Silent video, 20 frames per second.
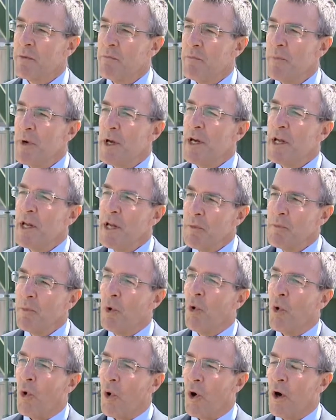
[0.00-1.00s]
many
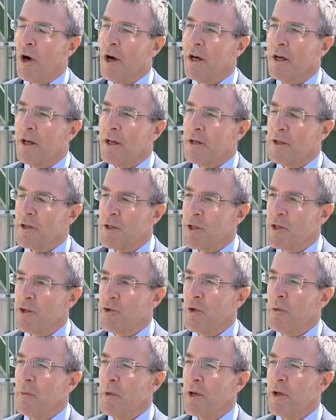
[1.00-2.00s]
more
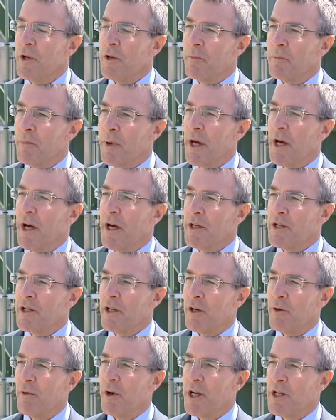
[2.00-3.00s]
distributed power
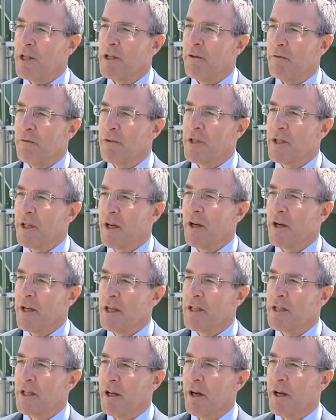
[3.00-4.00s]
generation
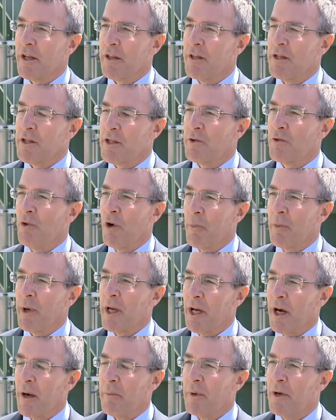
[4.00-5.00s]
facilities like this
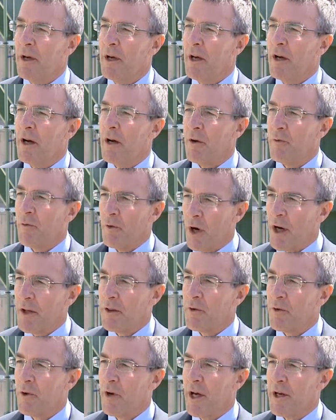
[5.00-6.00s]
cropping up right
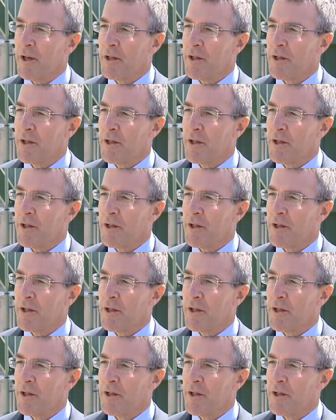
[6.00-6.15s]
throughout